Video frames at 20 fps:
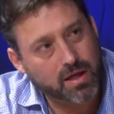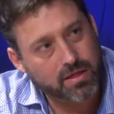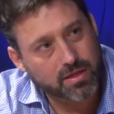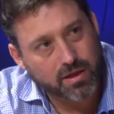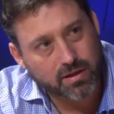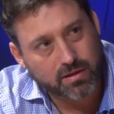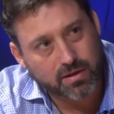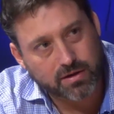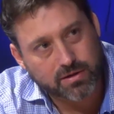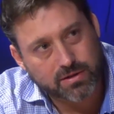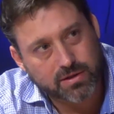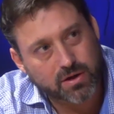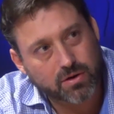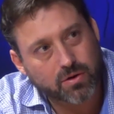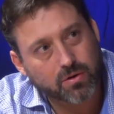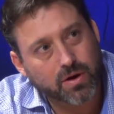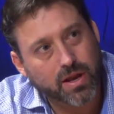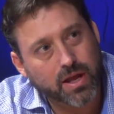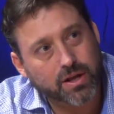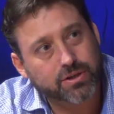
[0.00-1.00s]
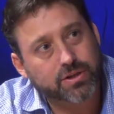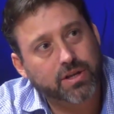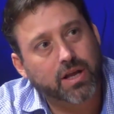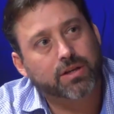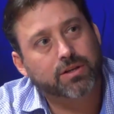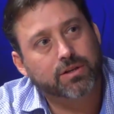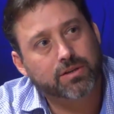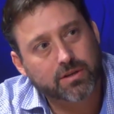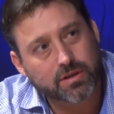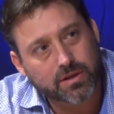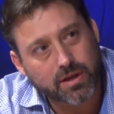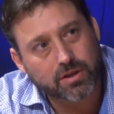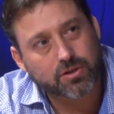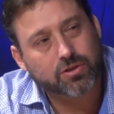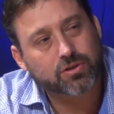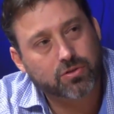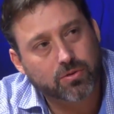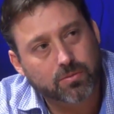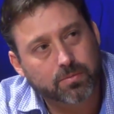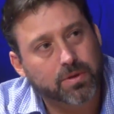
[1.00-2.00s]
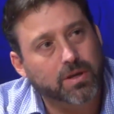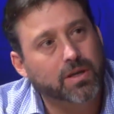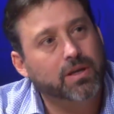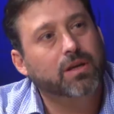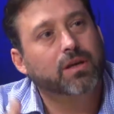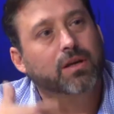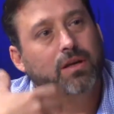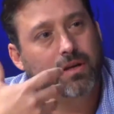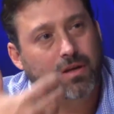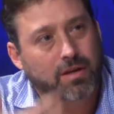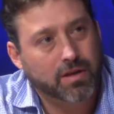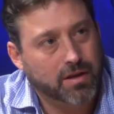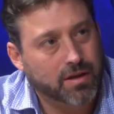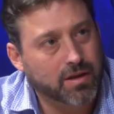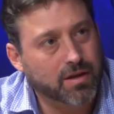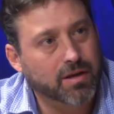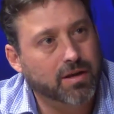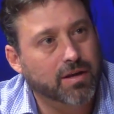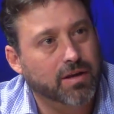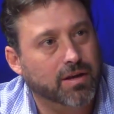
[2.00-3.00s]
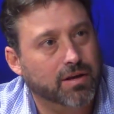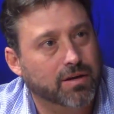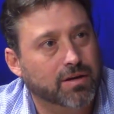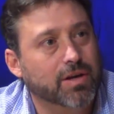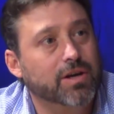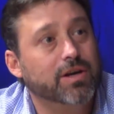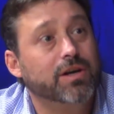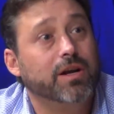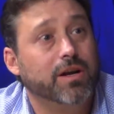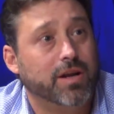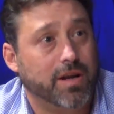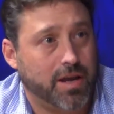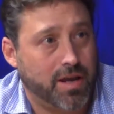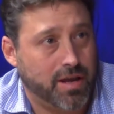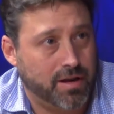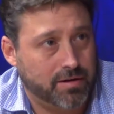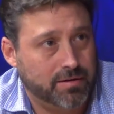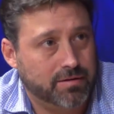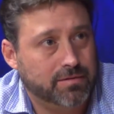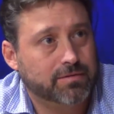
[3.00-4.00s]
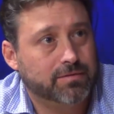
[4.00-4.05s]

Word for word: I think there is a knowledge that needs to be uh, learned again.